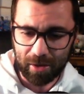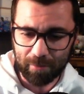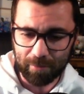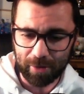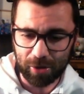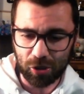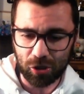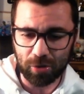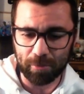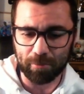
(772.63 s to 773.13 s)

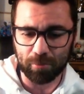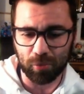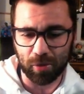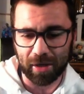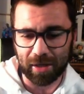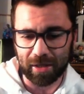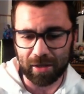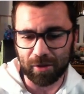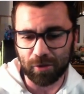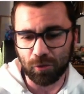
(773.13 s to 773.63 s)
managed to
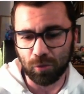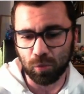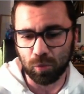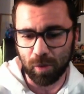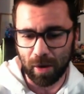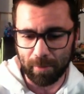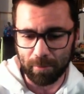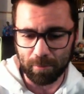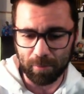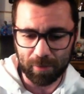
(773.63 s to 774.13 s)
break his
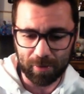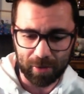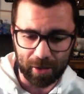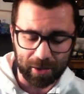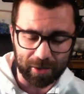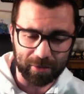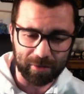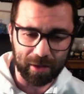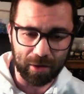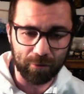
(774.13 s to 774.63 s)
ribs
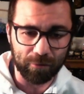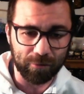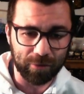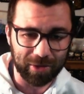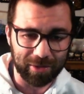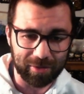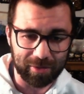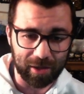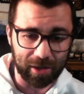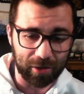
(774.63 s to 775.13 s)
and is out for
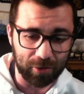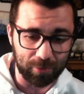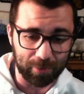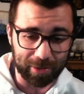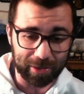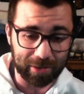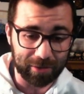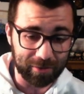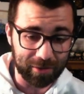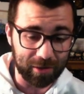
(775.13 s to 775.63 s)
6
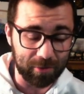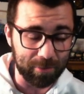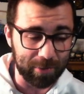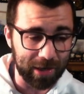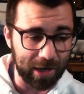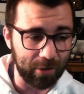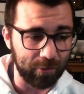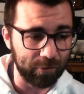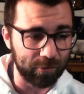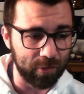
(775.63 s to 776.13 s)
weeks. He's been
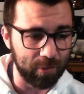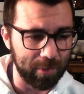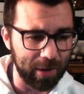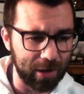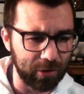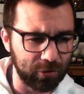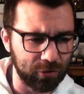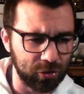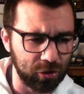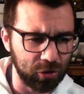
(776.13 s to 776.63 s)
out for
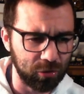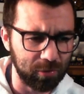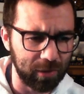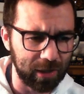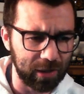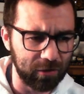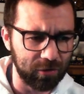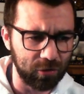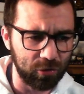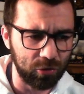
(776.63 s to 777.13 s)
about 2
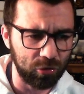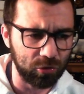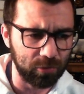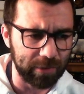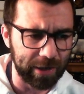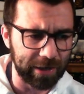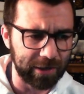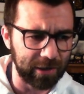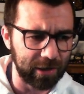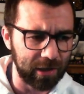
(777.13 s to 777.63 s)
weeks
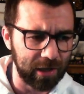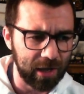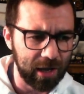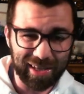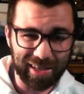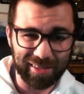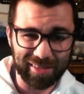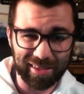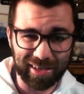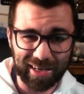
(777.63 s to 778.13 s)
already.
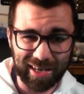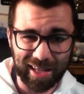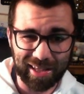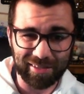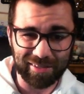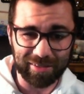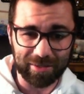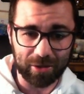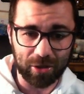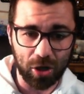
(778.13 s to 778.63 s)
It's a
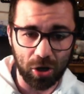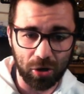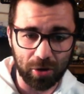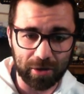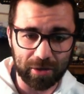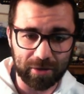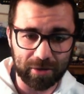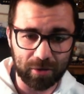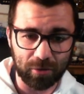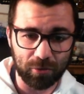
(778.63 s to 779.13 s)
less than
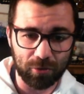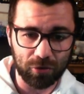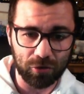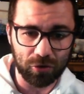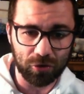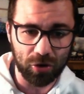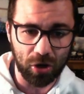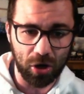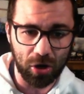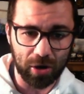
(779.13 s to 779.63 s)
ideal
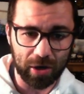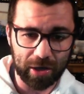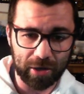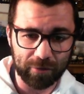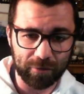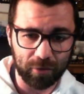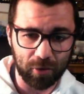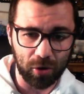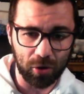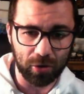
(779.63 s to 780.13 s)
start,
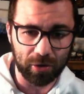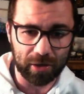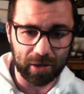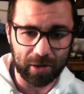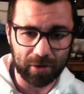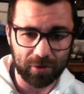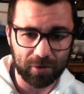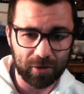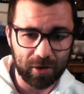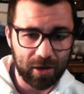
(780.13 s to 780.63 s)
if we're
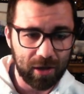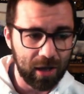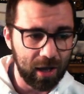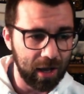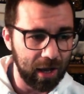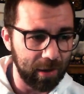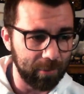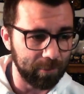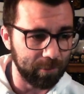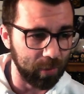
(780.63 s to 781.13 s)
honest,
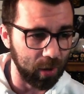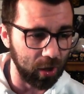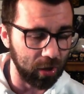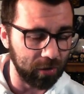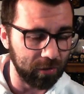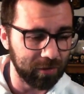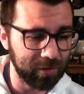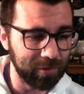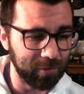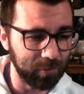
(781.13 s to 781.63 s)

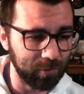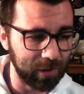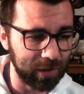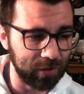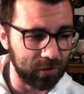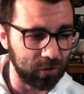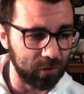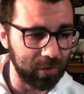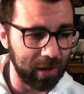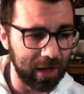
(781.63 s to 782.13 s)
but we
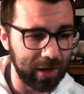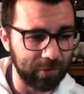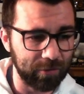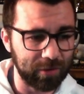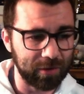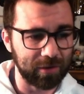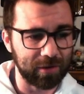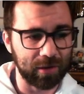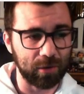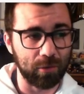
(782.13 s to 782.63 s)
do have
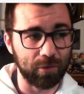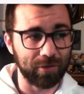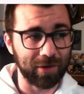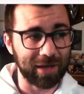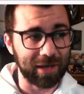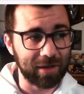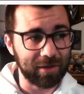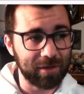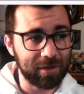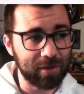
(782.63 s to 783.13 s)
to deal with
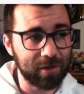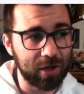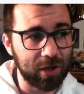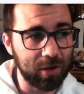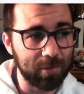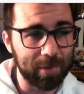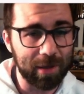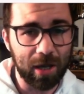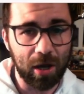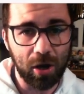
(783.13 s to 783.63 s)
it. This is going
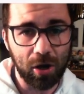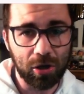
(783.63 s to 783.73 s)
to be our